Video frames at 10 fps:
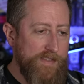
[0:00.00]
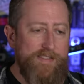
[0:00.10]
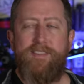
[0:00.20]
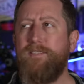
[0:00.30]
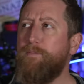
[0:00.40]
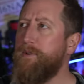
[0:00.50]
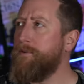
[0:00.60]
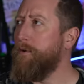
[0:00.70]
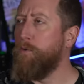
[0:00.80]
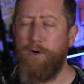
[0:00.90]
Is
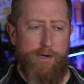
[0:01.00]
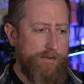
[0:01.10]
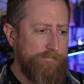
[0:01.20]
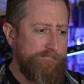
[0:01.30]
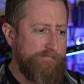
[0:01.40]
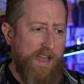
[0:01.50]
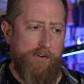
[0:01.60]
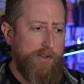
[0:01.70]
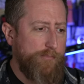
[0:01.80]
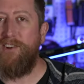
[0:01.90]
dissipant a word? I
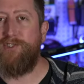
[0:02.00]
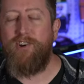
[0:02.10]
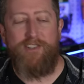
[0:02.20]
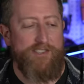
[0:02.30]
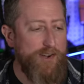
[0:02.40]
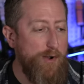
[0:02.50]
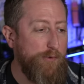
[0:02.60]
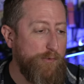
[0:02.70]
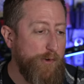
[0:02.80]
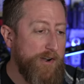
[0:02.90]
don't know.
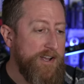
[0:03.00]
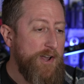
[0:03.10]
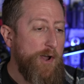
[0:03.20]
Charlie04.